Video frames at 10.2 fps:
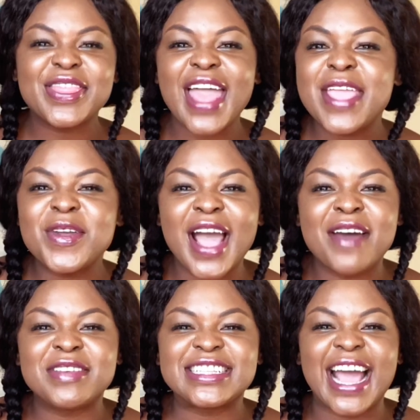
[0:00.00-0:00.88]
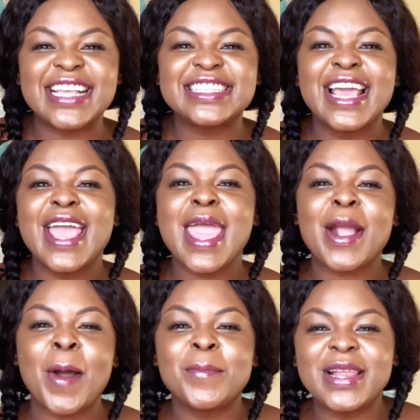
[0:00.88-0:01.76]
there you have it, guys, a
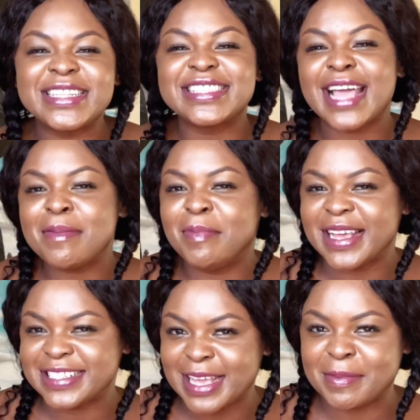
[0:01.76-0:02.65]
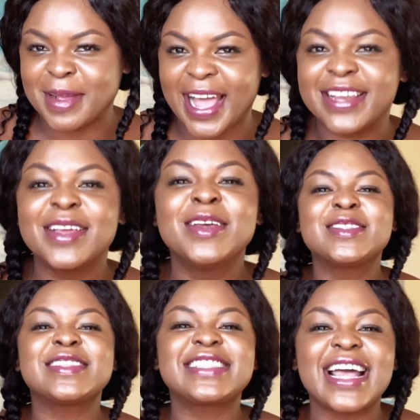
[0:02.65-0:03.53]
complete step step-by-step guide
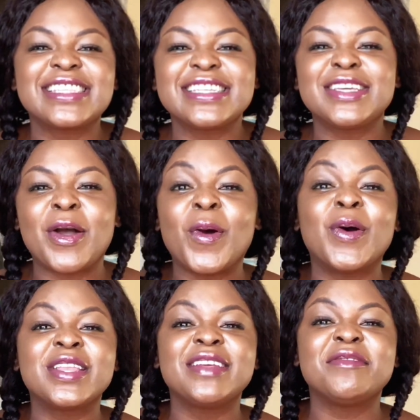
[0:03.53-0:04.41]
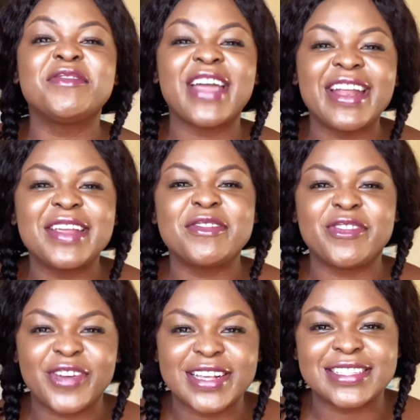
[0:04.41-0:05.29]
to starting your own very
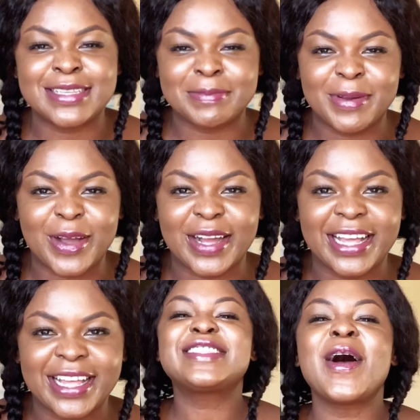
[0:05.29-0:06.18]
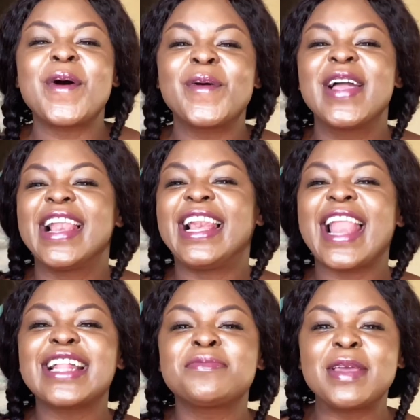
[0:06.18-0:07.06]
first blog. So
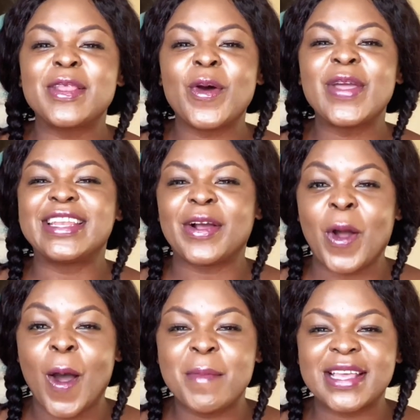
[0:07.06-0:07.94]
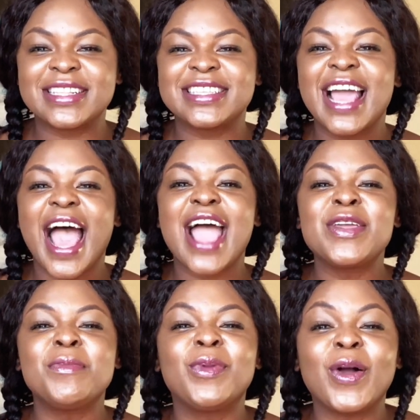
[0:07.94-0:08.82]
let me know in the comments, are
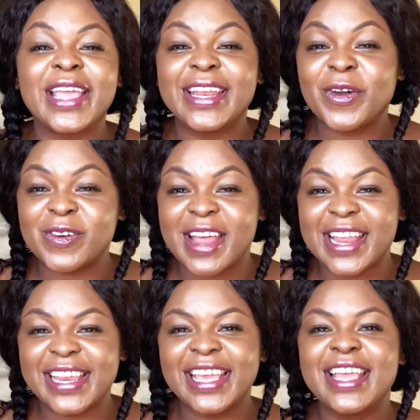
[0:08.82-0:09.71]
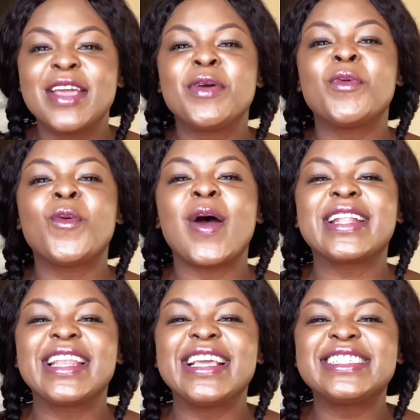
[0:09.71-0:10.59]
you blogging already? What
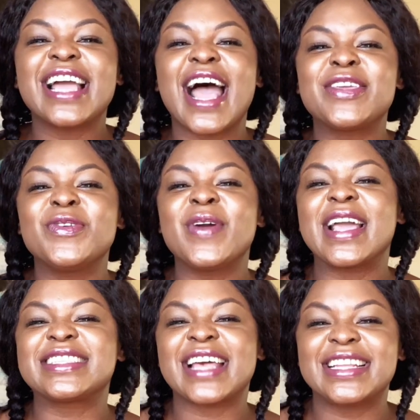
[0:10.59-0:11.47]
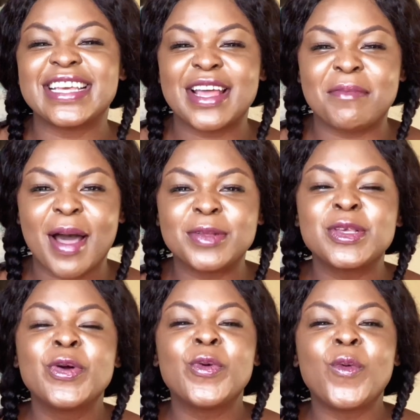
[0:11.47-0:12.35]
niche are you excited about?
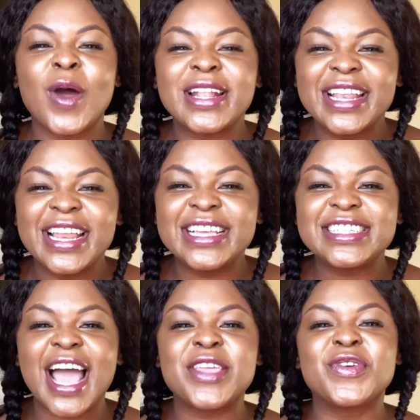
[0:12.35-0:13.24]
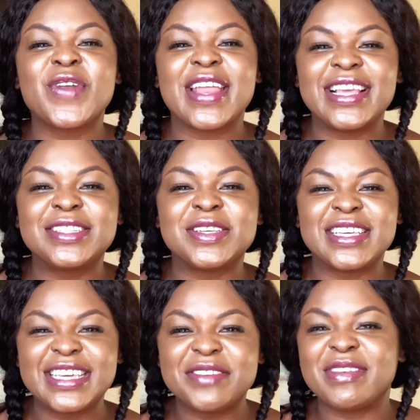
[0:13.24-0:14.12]
What niche are you ready to
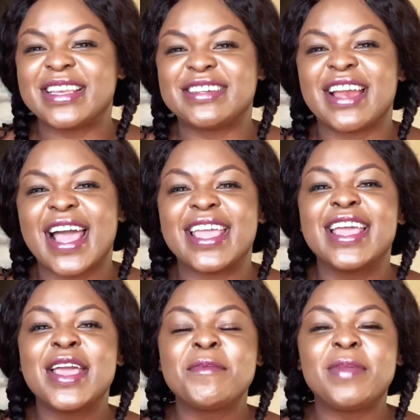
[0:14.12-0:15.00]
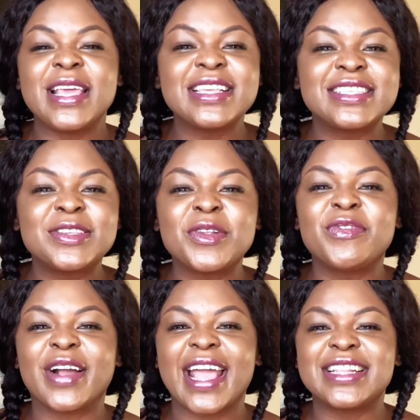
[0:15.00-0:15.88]
give a try? Please don't
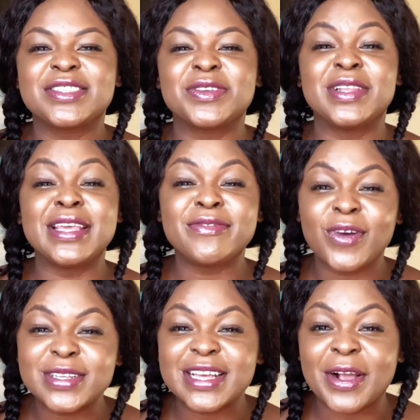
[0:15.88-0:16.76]
forget to leave us a